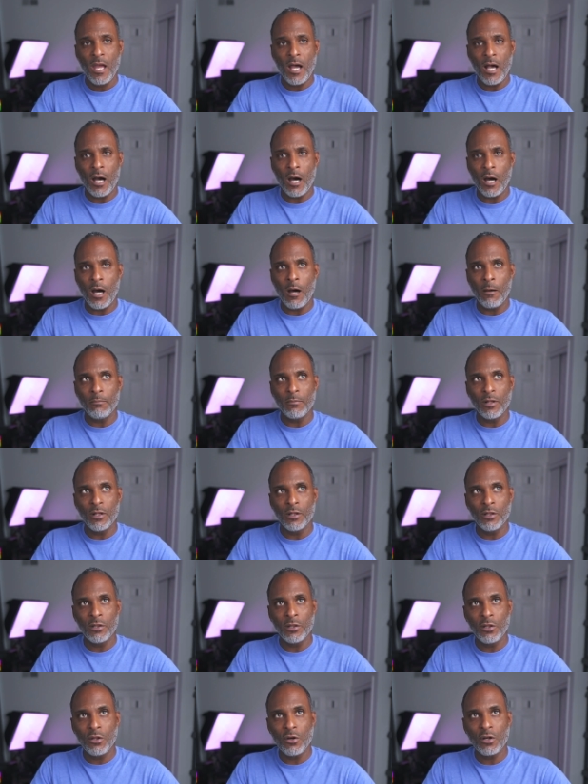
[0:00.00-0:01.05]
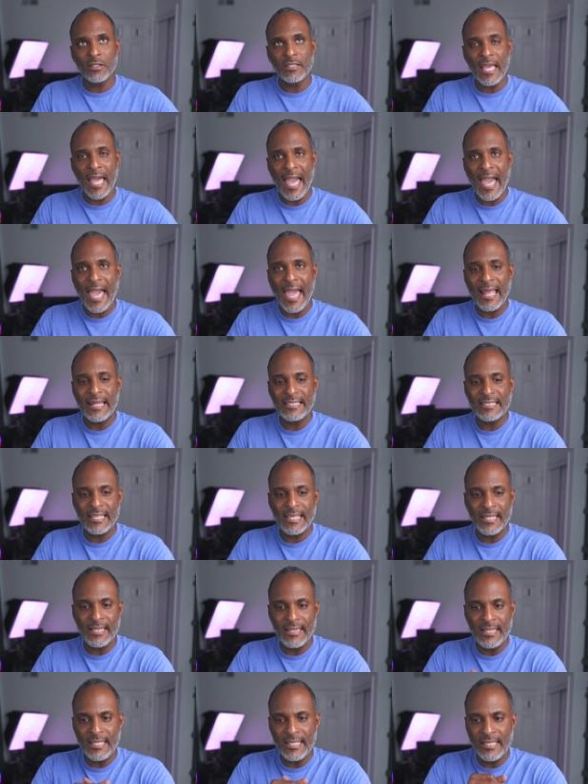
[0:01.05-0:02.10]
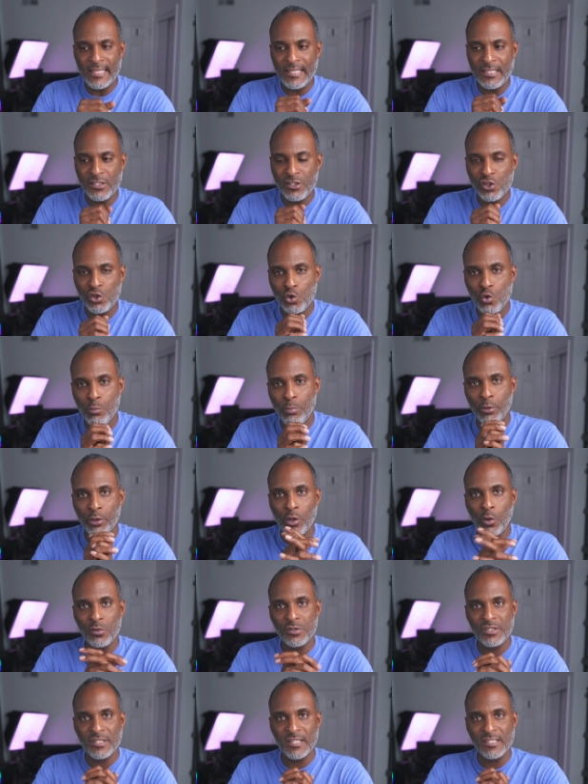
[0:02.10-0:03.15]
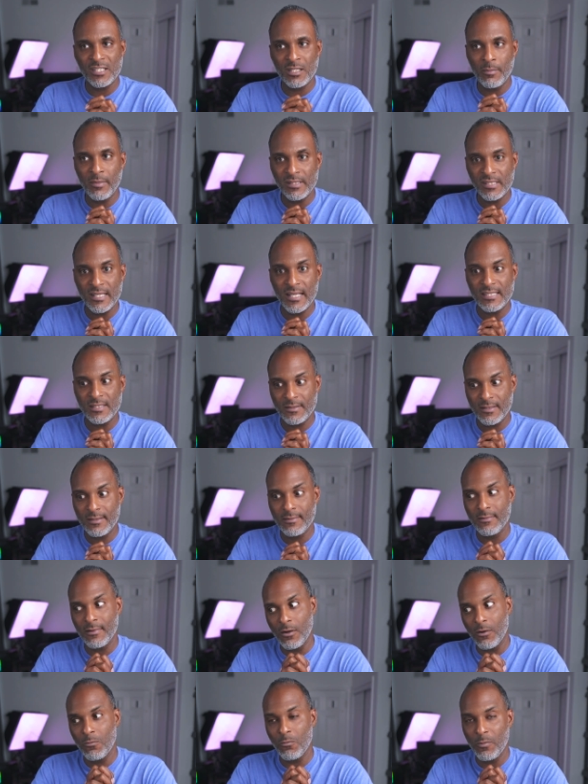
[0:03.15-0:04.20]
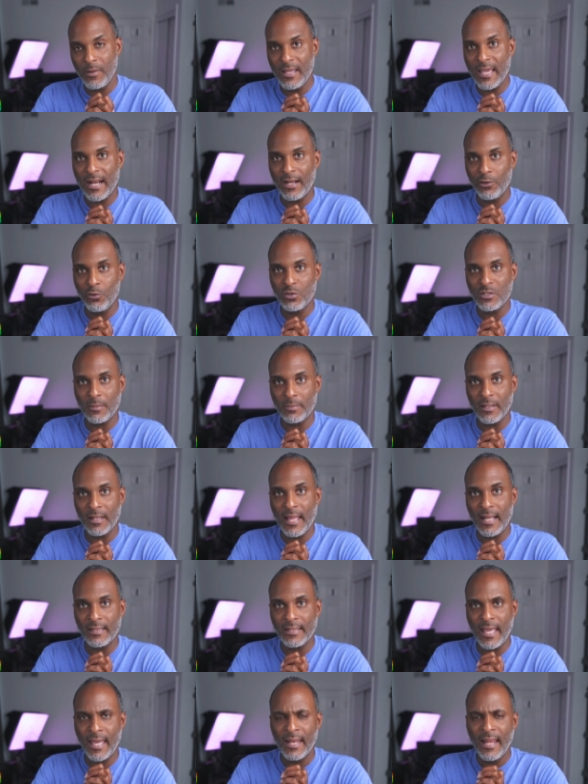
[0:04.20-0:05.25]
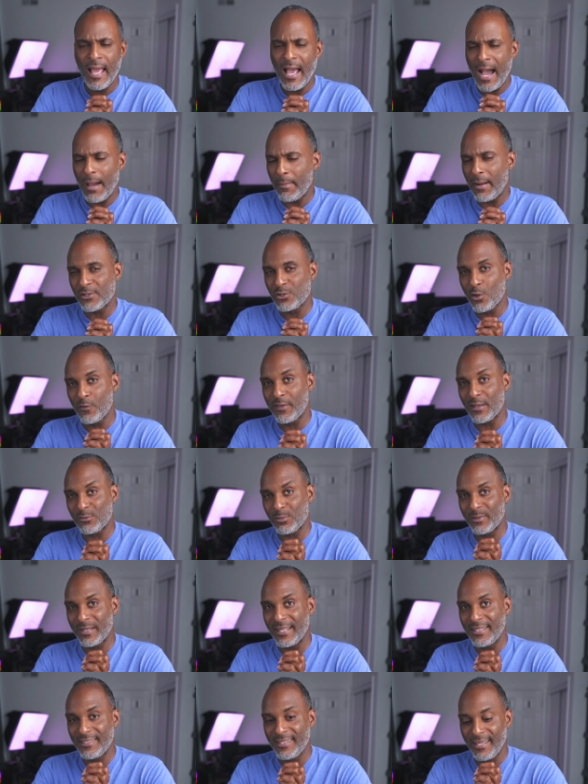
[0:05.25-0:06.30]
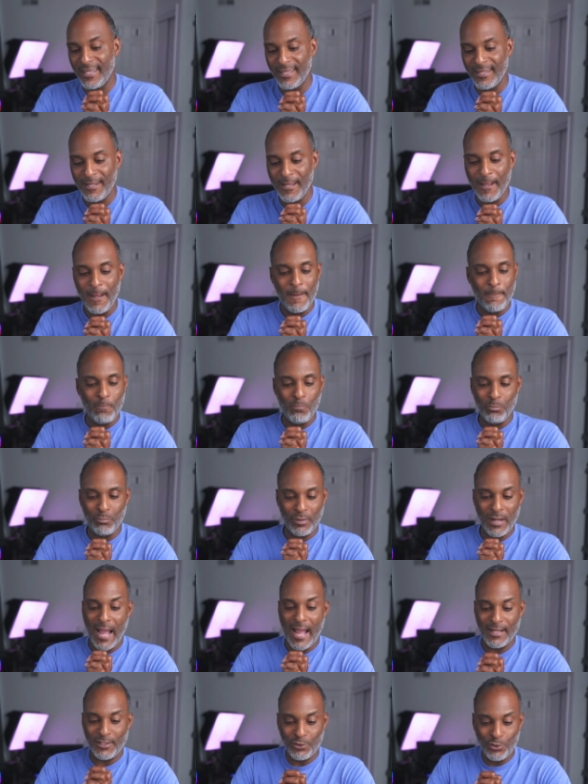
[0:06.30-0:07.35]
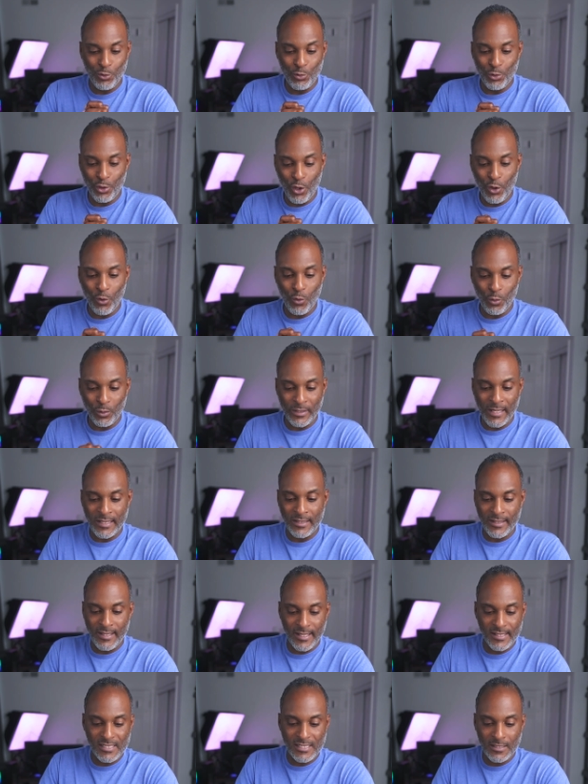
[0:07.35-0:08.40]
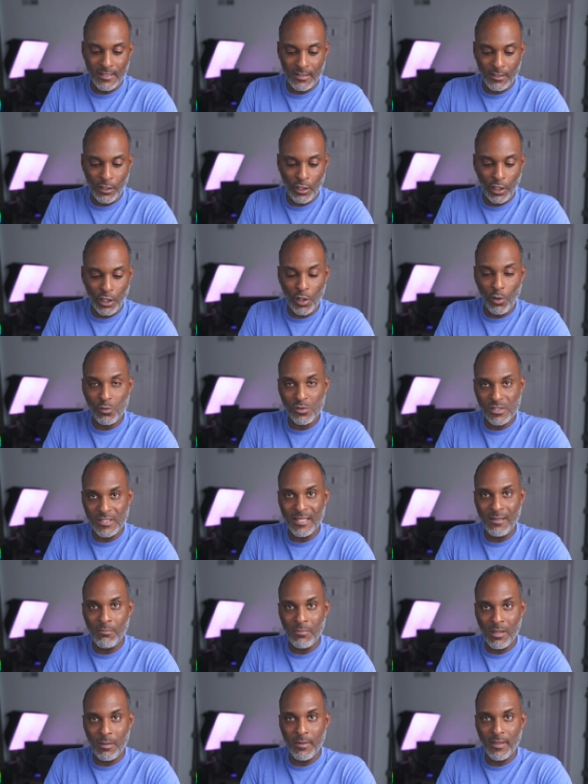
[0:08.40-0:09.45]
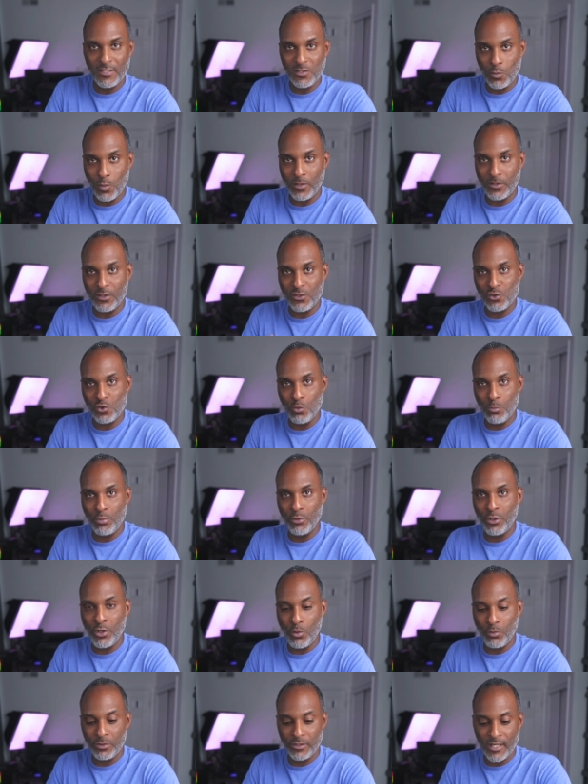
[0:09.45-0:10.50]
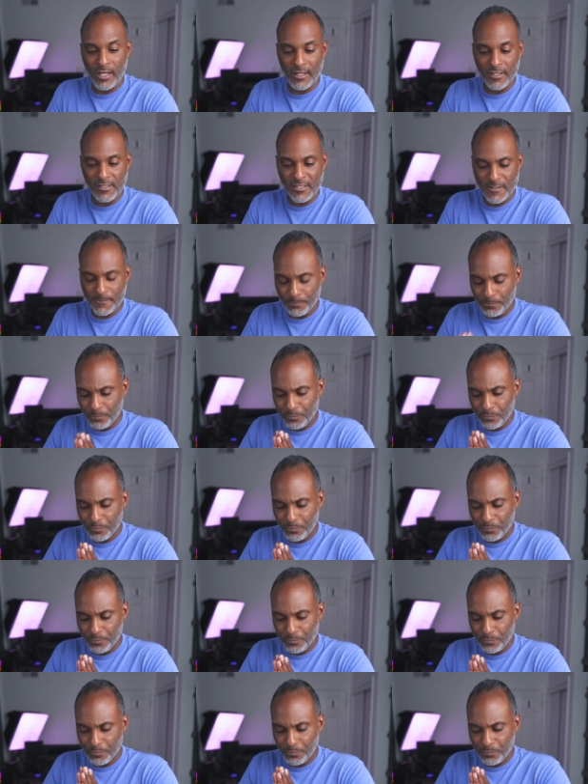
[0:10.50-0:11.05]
looked at the Supernote system and says, you know, we got to do something like that. I'm not sure if that's what they did, but I do know that this closely mimics what the Supernote does.